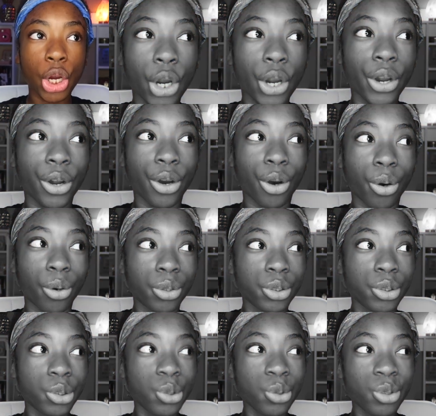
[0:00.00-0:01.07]
girl,
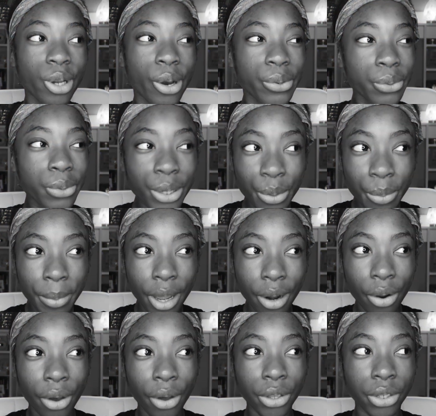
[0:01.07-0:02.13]
you know you could do
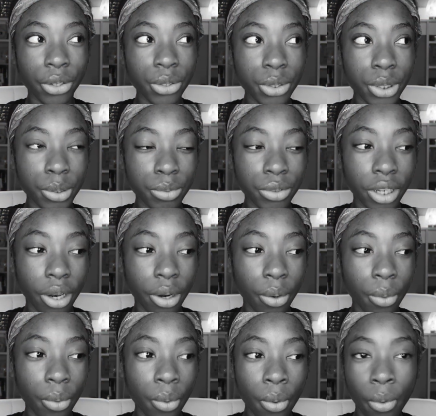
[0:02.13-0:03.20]
better on your YouTube
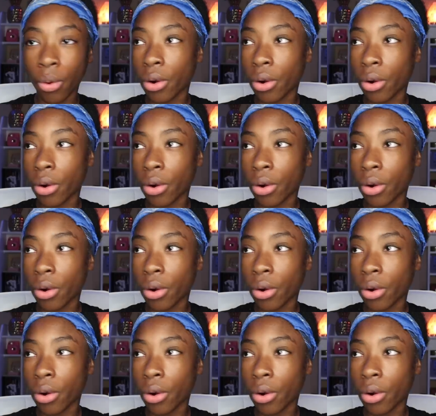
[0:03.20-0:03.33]
channel,